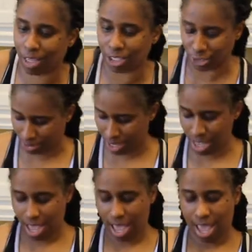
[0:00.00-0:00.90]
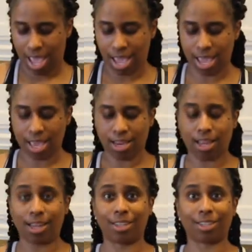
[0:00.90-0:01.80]
journey. And
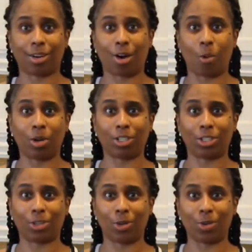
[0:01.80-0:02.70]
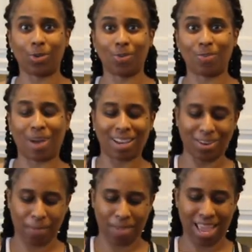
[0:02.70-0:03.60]
so I want to show you my
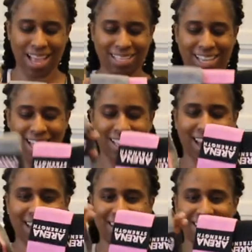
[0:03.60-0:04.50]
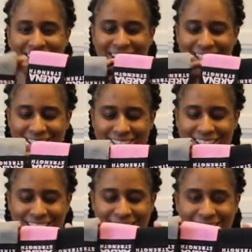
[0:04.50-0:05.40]
little bands I got in.
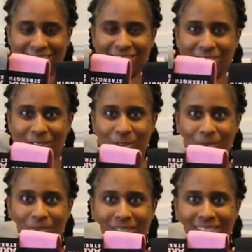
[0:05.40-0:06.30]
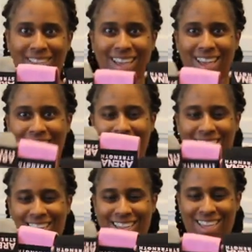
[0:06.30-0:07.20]
So,
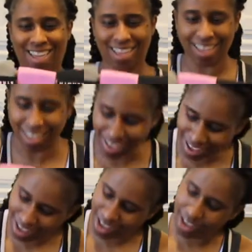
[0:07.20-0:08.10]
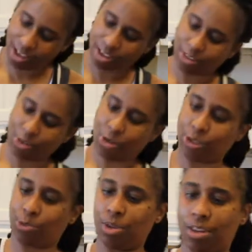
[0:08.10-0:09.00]
yay. So there's
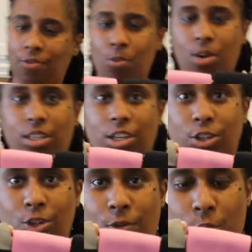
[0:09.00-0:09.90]
three different ones because, you know, of